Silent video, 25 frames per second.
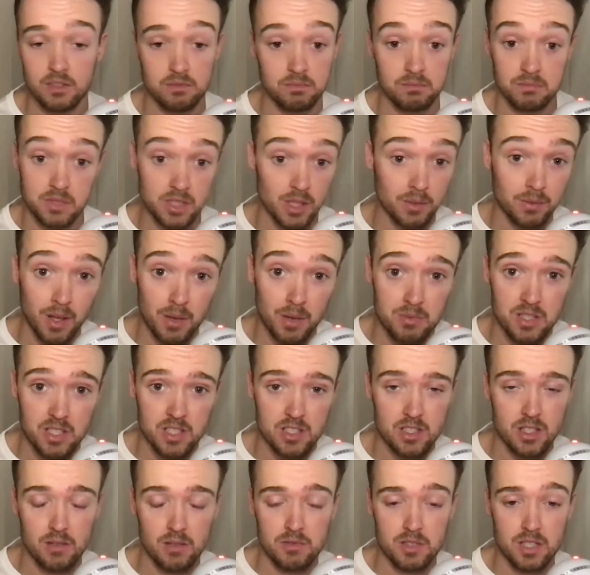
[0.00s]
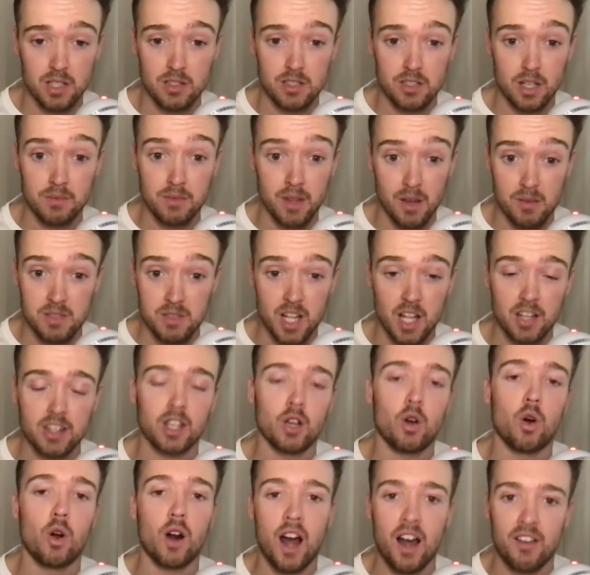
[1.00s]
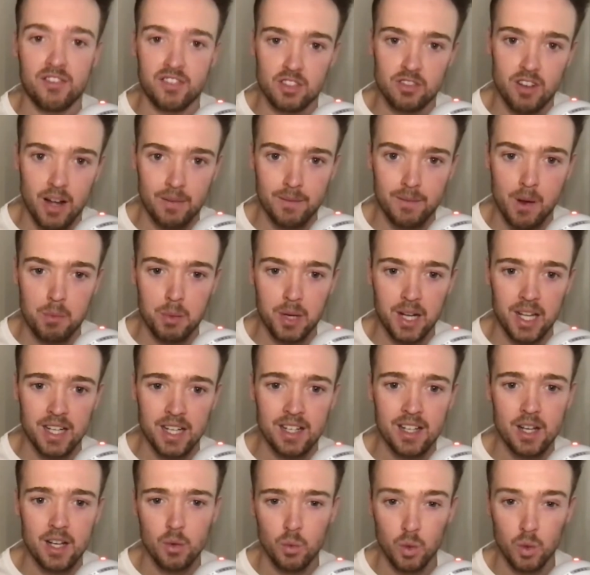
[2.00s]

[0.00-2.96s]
Sometimes nothing, or I have to rack my brain,